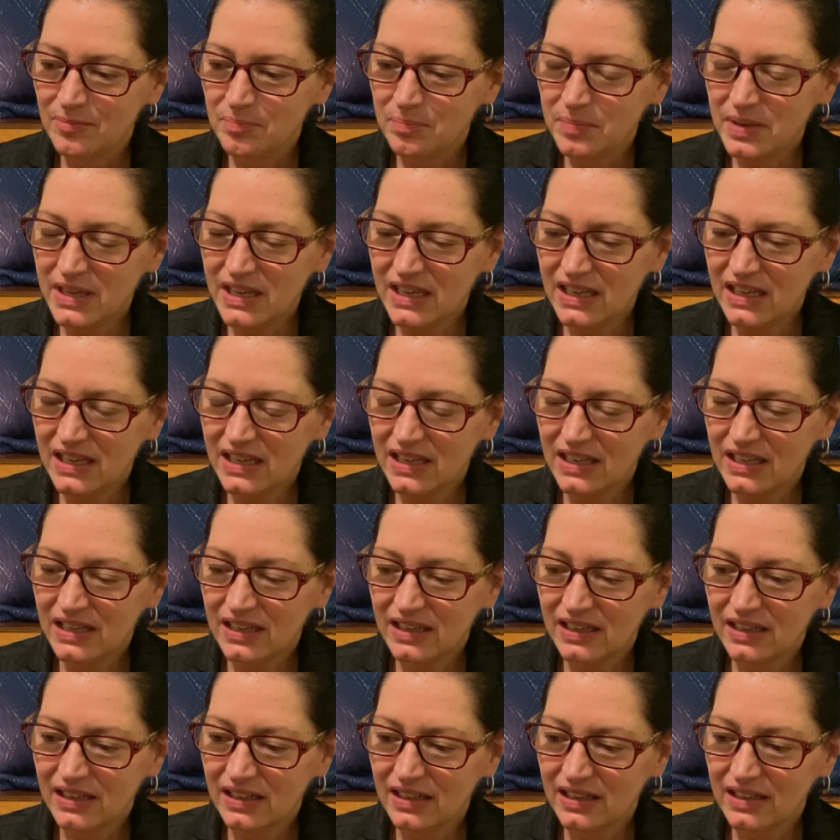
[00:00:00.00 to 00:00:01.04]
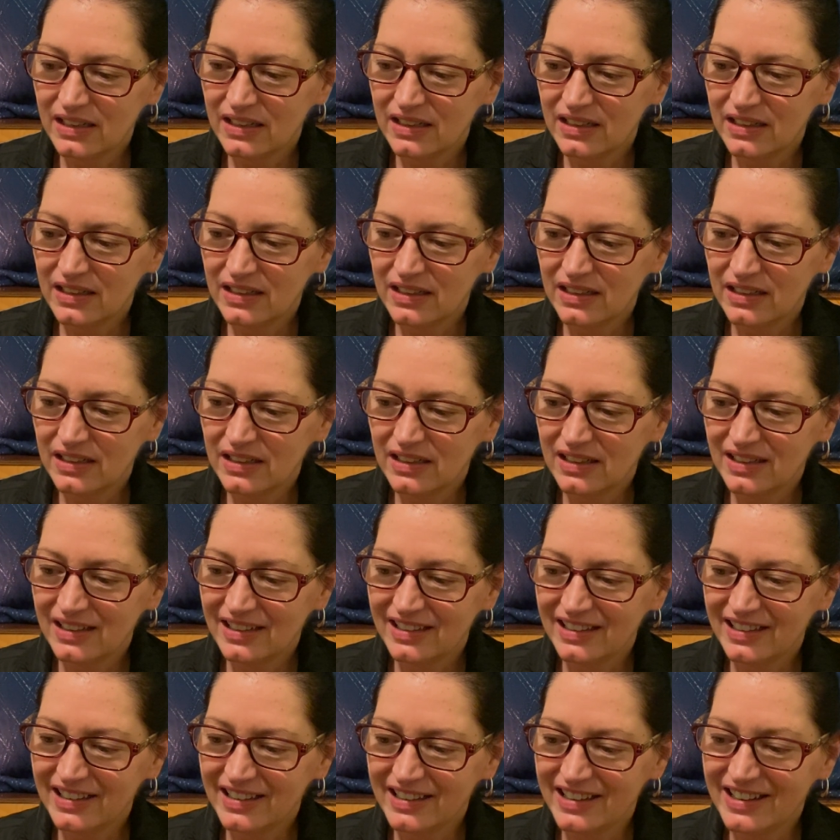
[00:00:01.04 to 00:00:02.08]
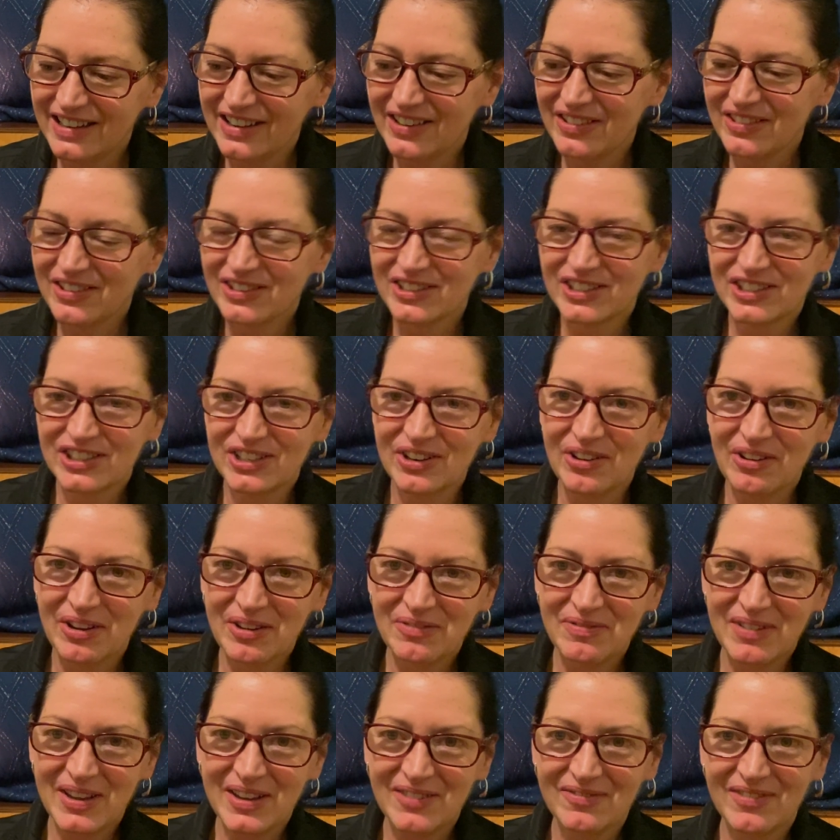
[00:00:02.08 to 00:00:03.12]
be, they're showing me,